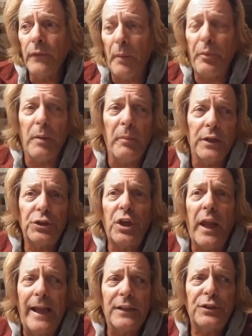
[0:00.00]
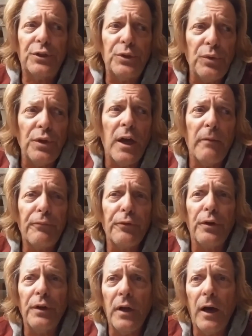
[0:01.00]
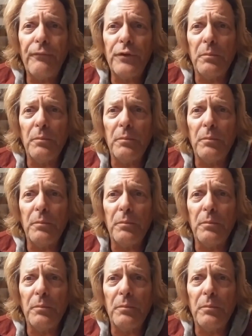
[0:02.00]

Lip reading: I pretty much can't sue them for enough